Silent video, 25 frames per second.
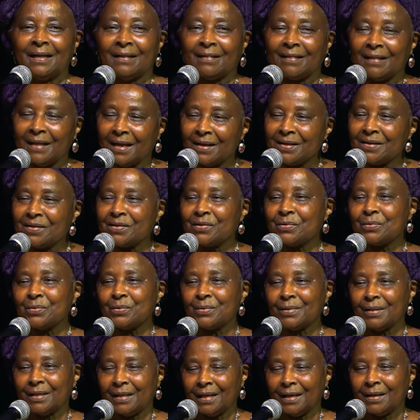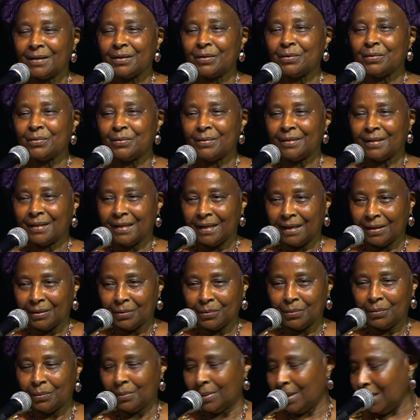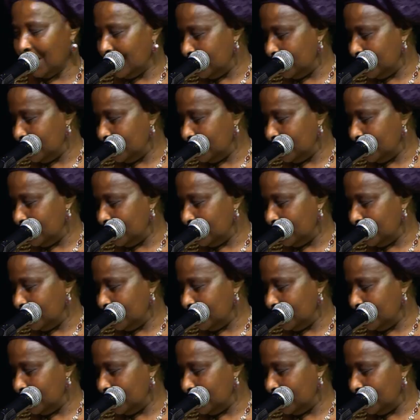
thank you, thank you, thank you.